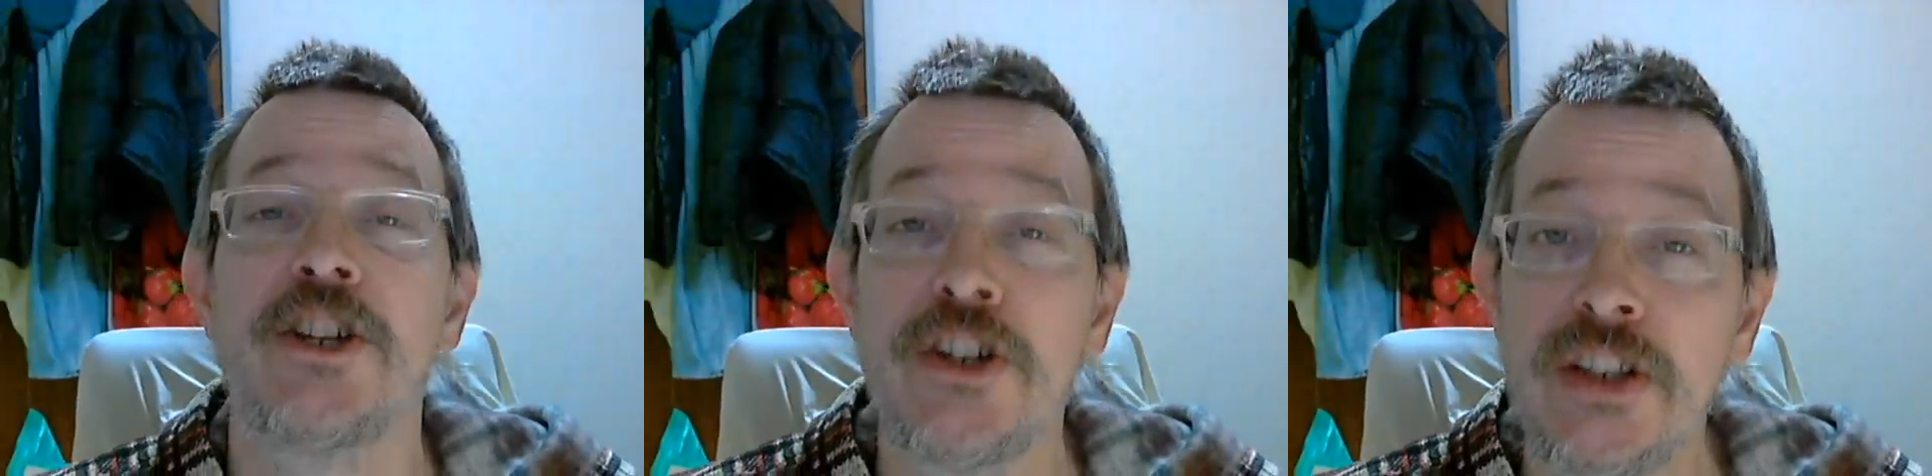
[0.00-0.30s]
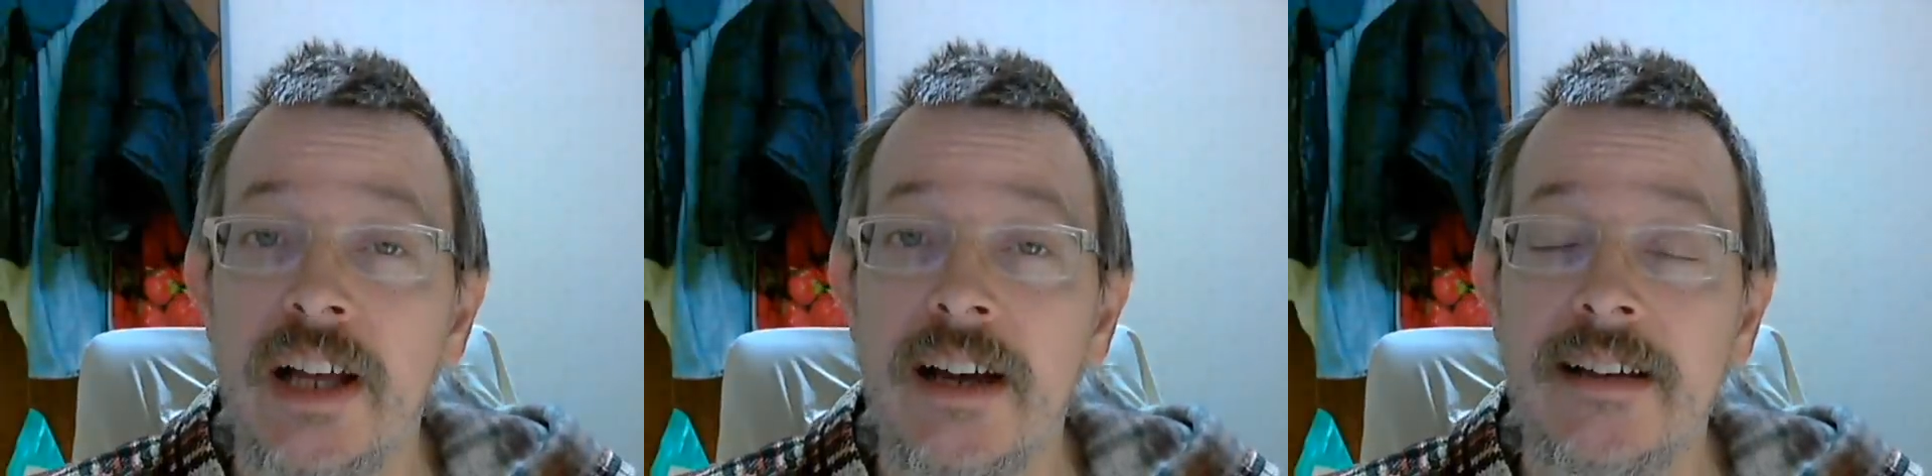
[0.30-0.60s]

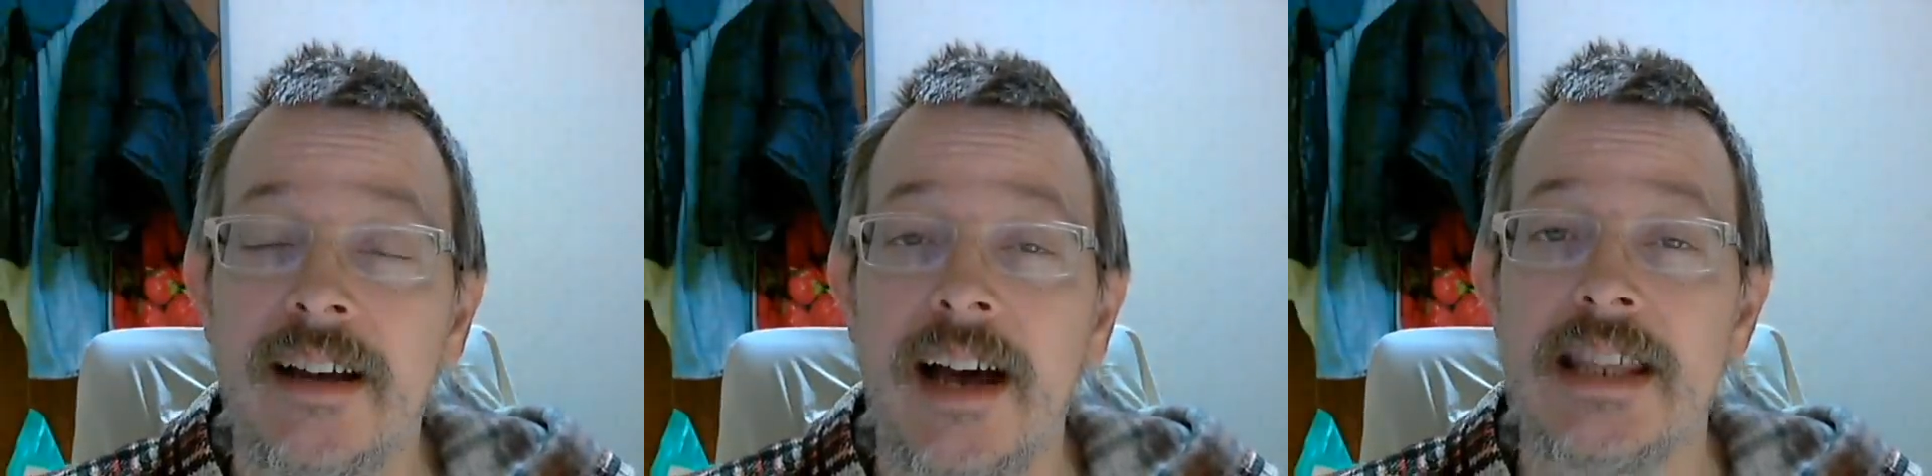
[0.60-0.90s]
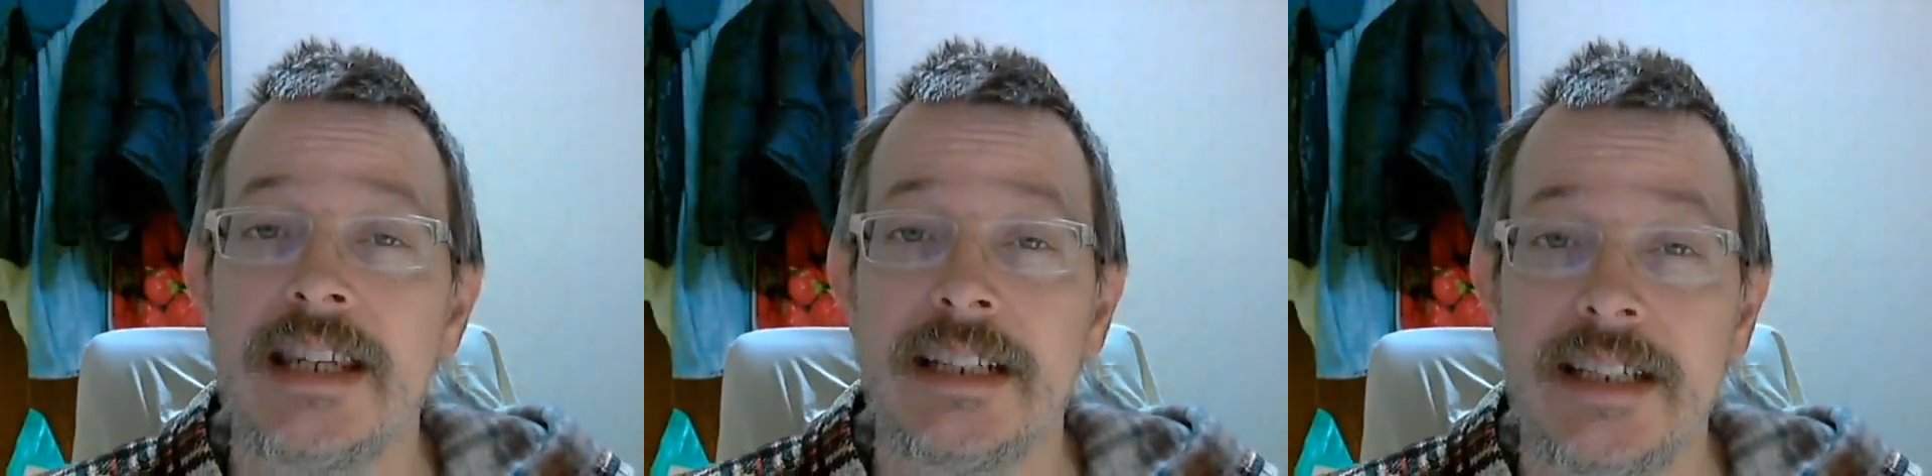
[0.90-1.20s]
Good luck on
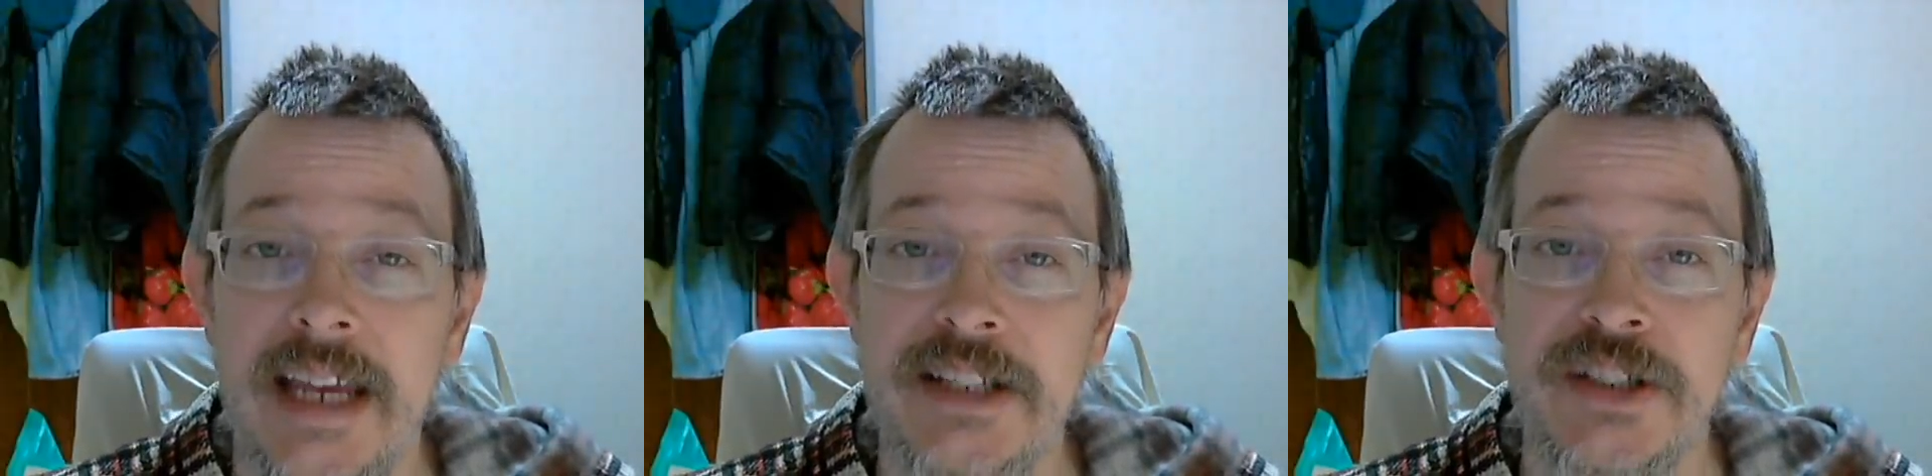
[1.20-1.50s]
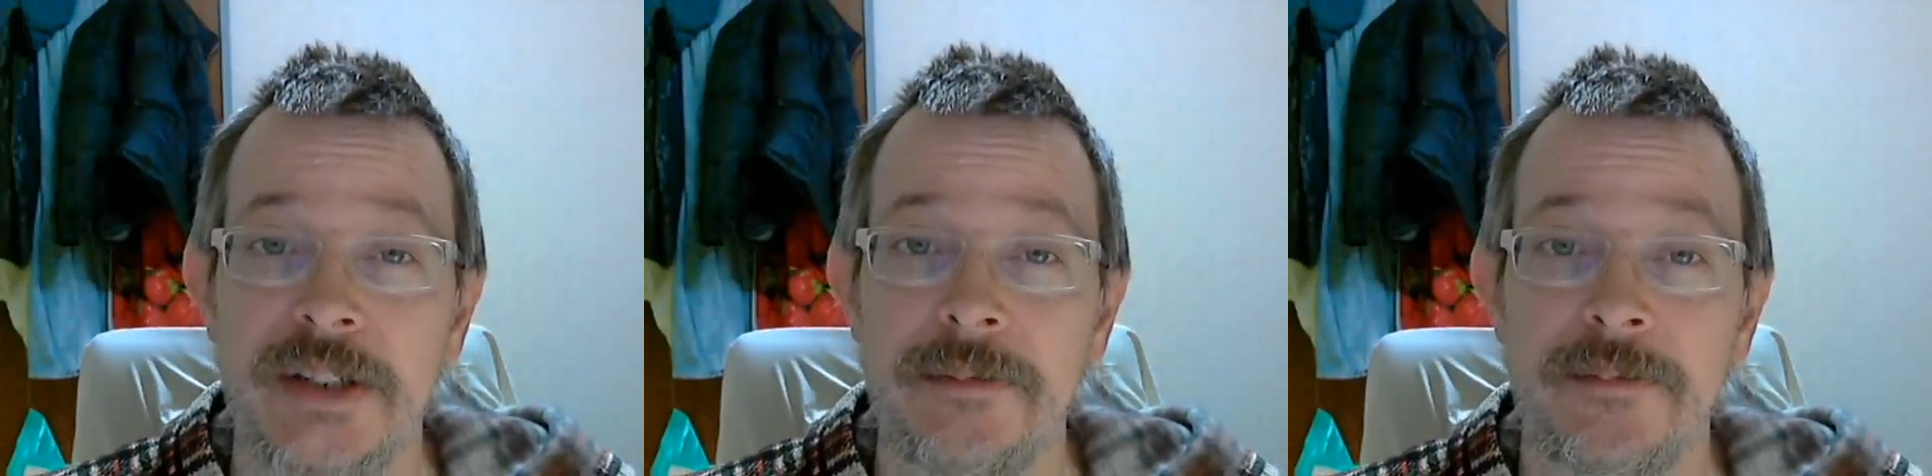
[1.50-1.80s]
the
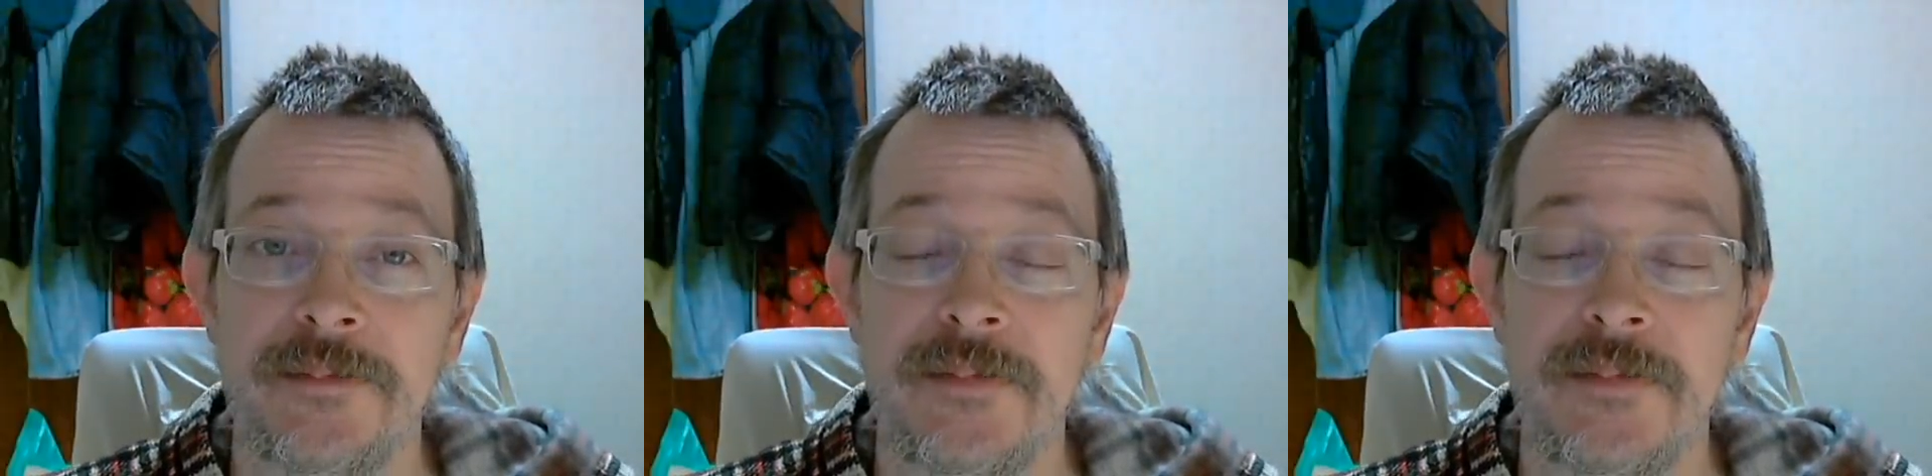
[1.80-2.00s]
dictation.